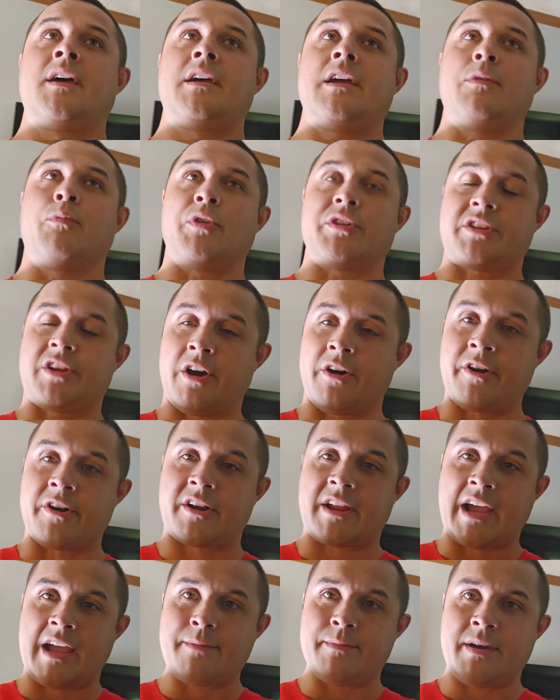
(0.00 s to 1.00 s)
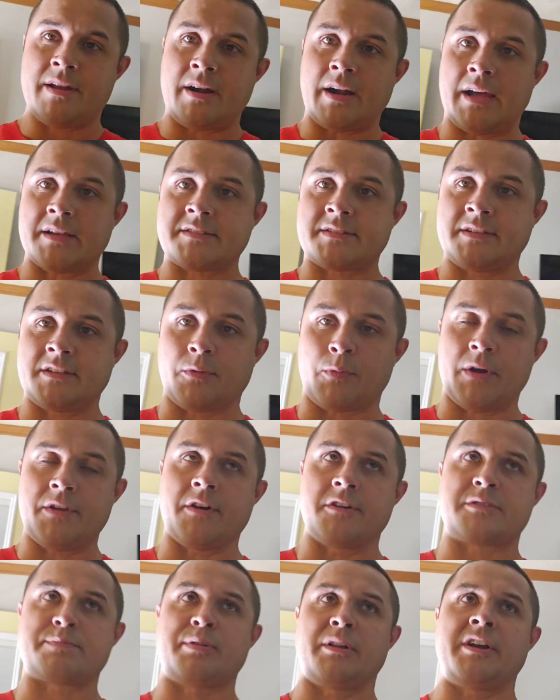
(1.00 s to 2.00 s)
And when Gunner came in and I seen the way
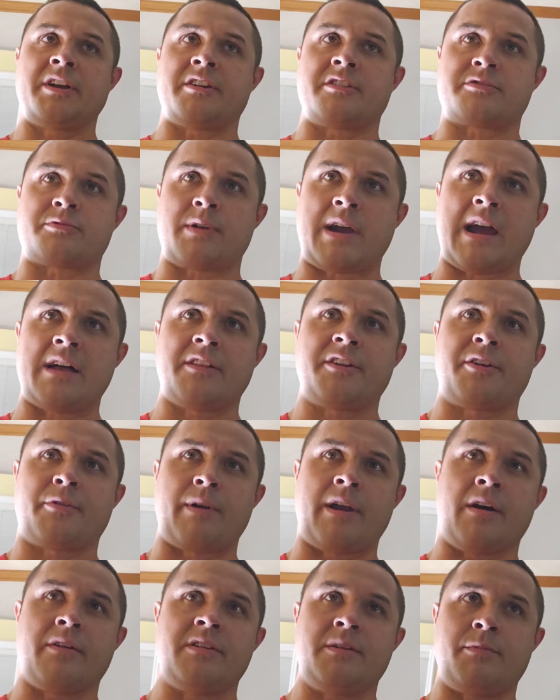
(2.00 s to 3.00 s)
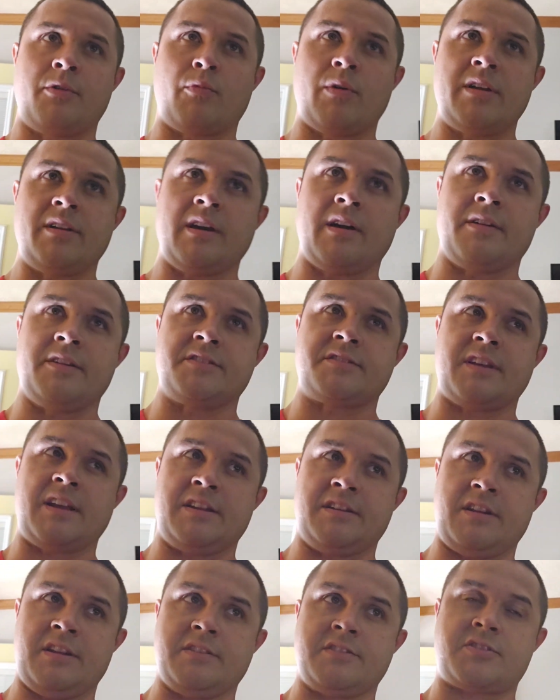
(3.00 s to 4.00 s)
those players rallied around him and went down
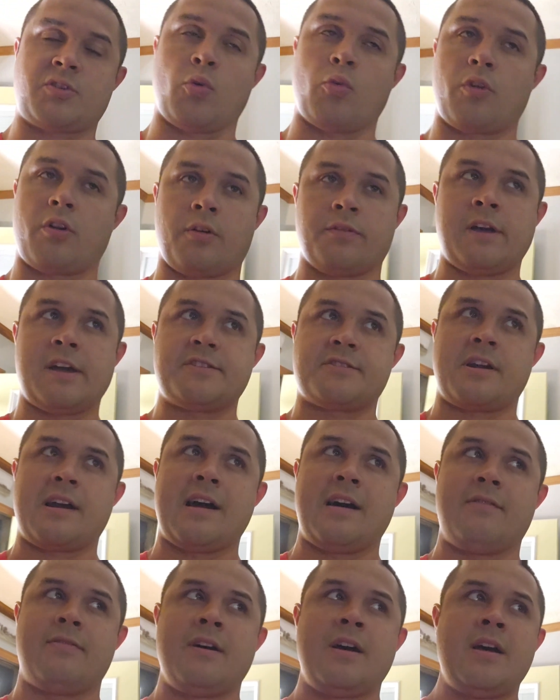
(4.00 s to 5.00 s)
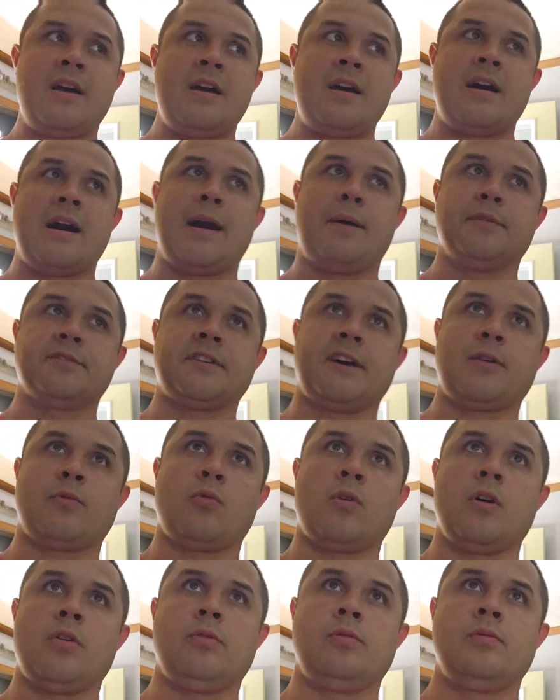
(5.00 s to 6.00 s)
and scored on that drive, I was like,
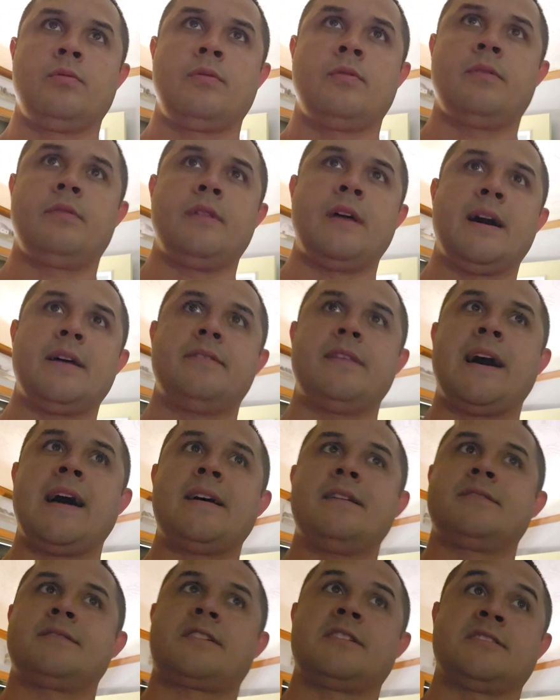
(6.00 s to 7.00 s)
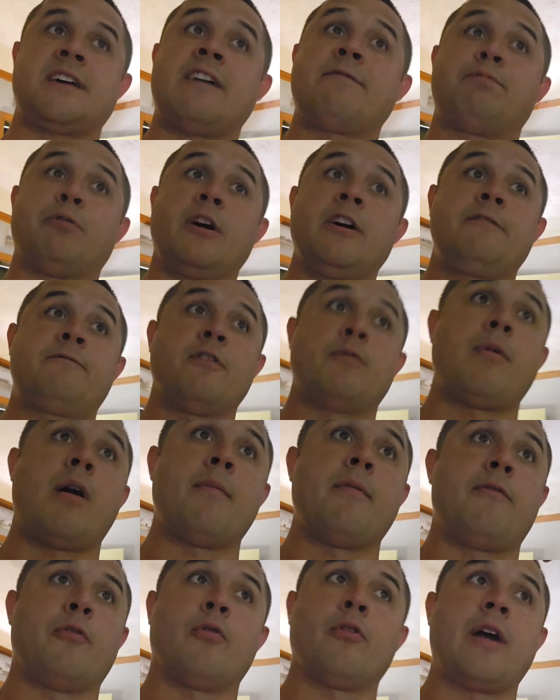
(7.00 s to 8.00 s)
whoa. That is because I've played football
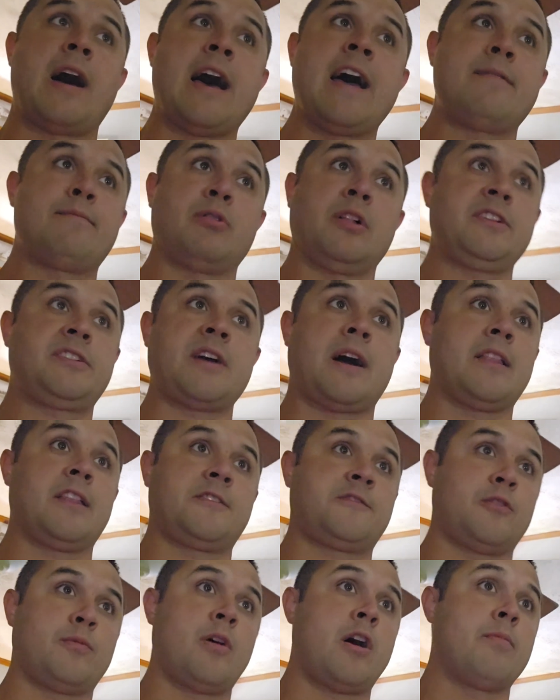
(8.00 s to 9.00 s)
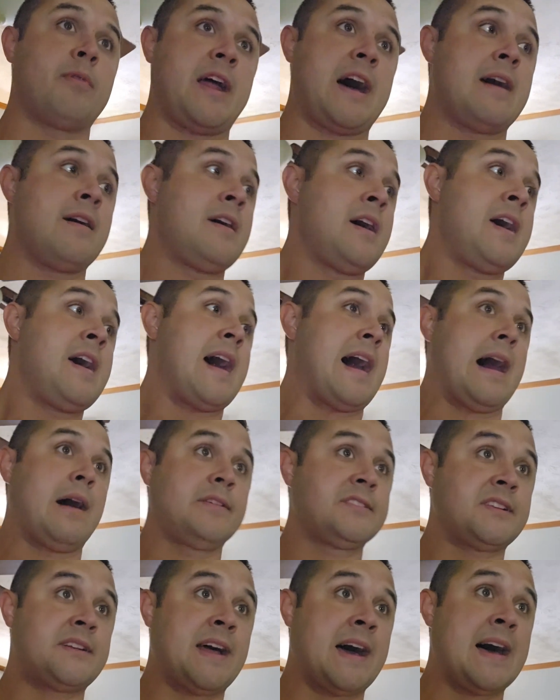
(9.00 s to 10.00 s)
before. I hadn't played college football, but I
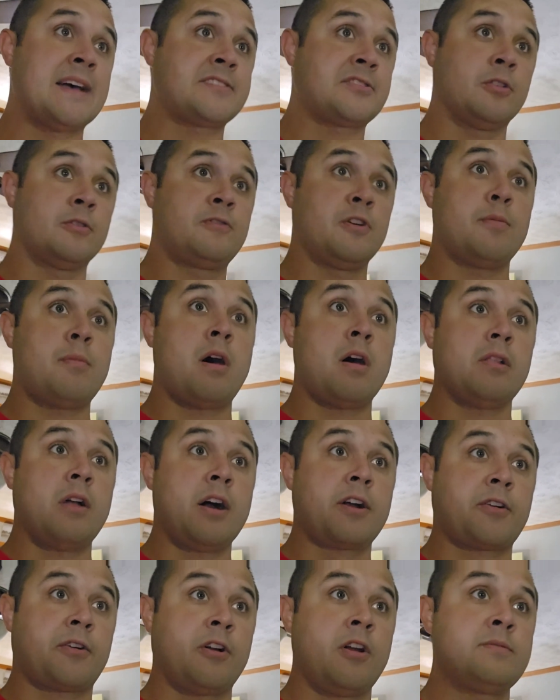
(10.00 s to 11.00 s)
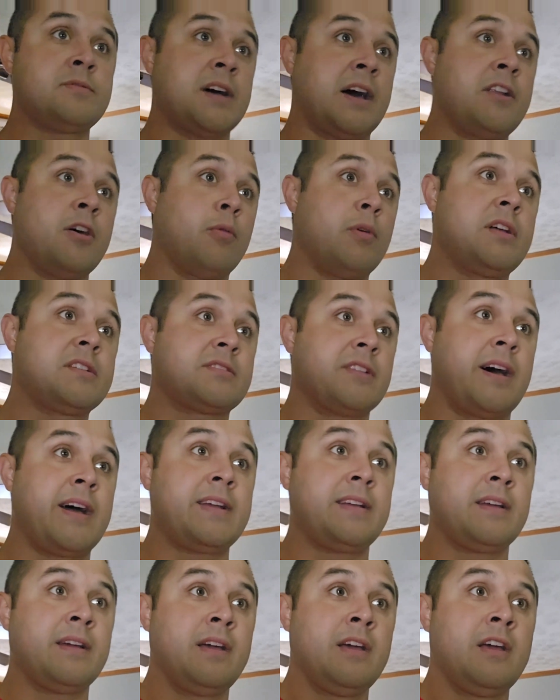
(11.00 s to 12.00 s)
was in high school football locker rooms. I know what it's
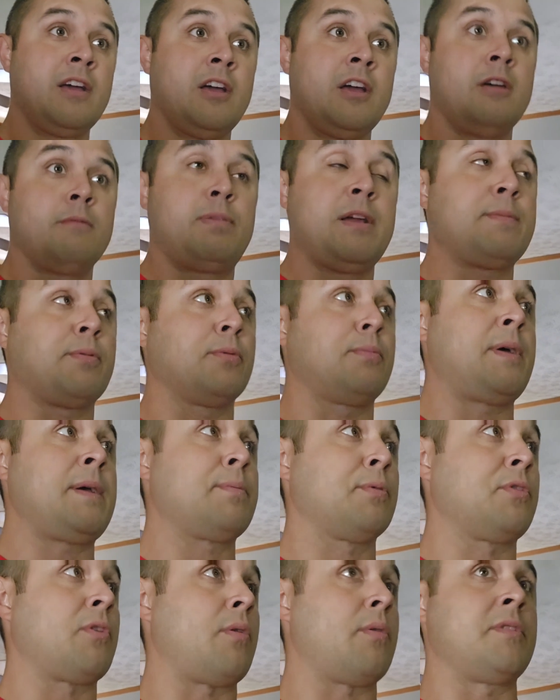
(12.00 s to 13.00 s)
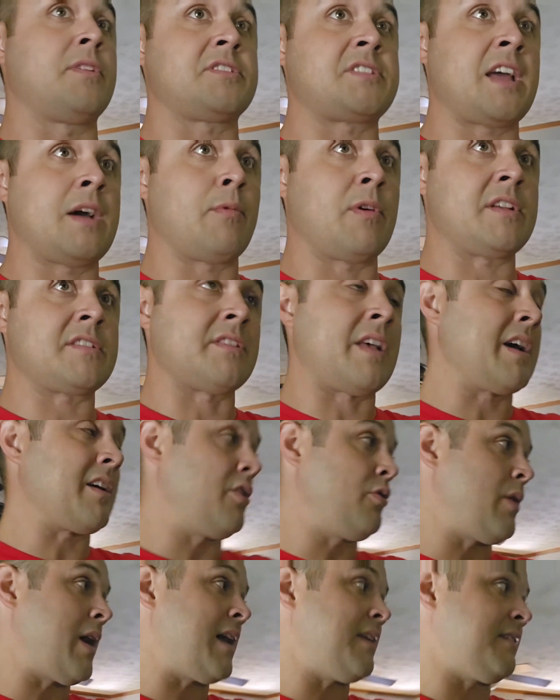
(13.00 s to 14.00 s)
like. People don't understand what it's like
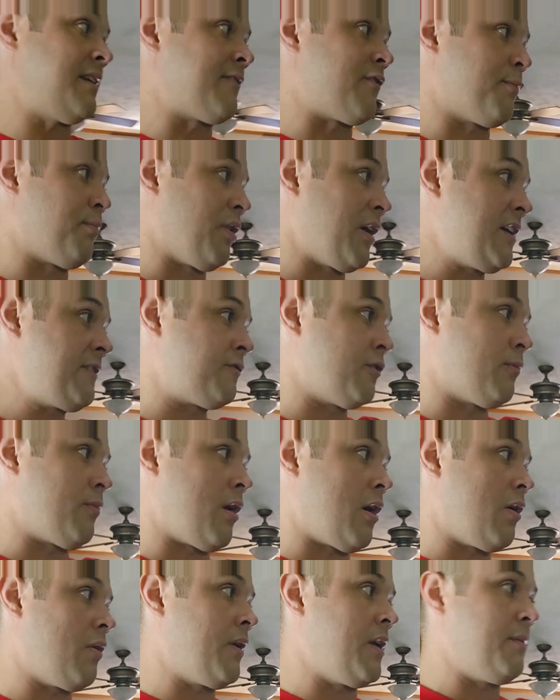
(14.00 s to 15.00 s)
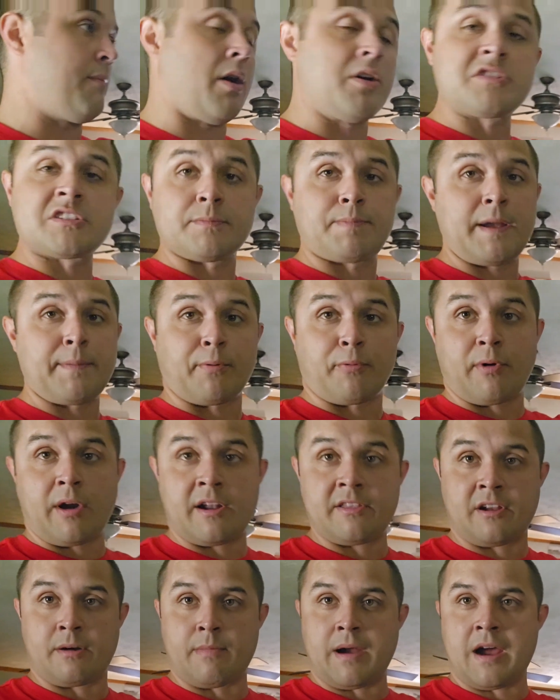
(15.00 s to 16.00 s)
who hadn't never played football. And most of the people
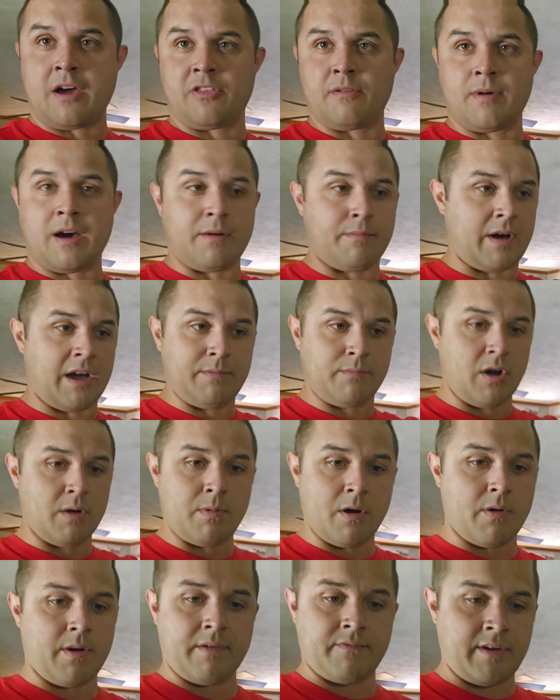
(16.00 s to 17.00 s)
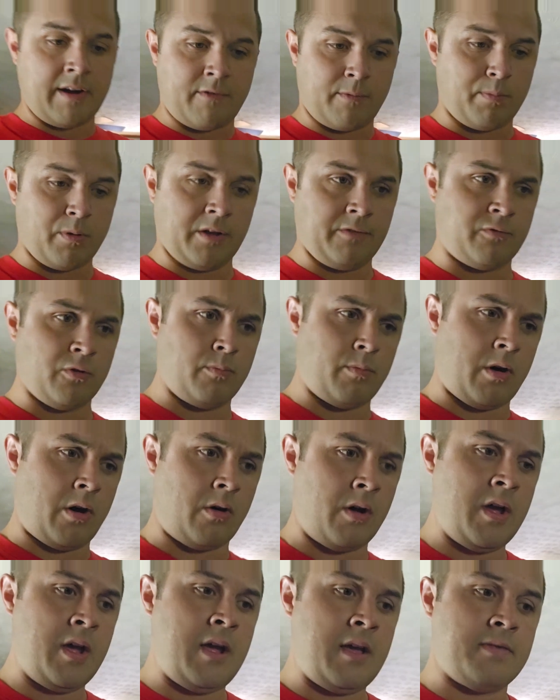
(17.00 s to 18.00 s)
running their mouth about Mike Bobo have never played
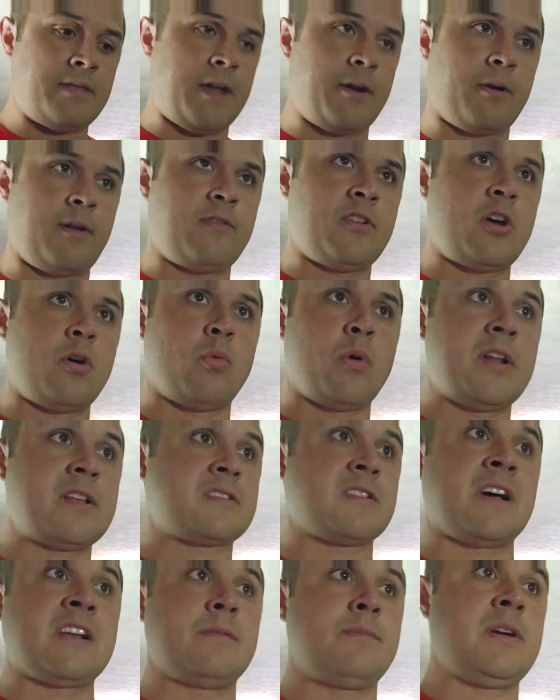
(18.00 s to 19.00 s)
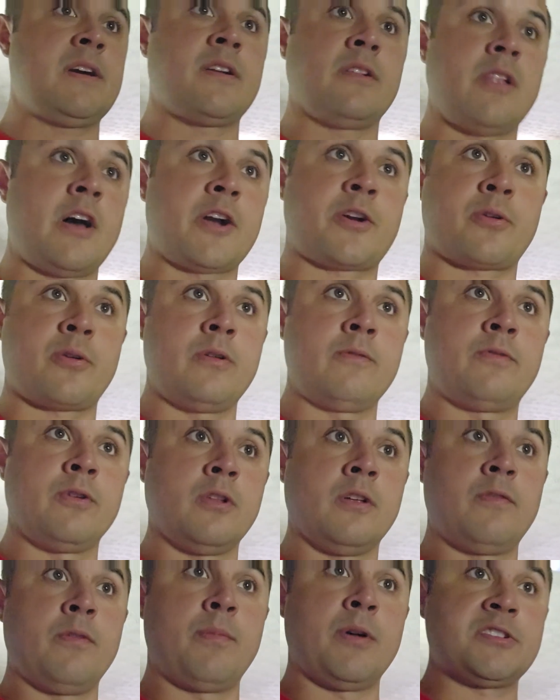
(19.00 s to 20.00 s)
football. They don't even know what it's like to be in a locker room
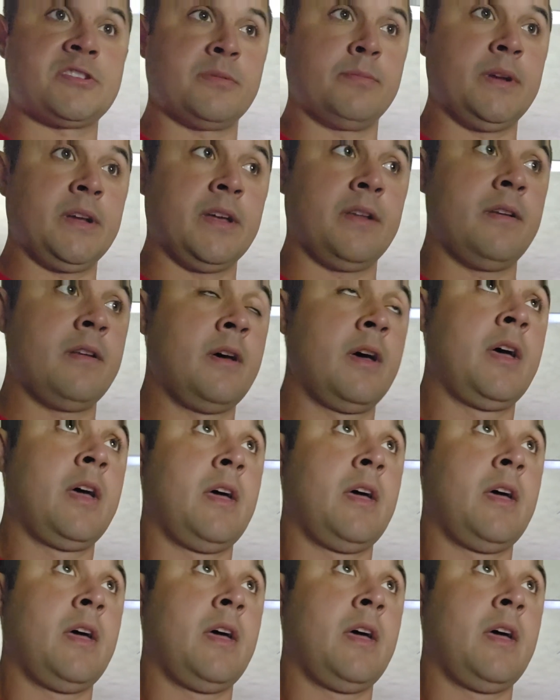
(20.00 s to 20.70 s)
full of a bunch of men.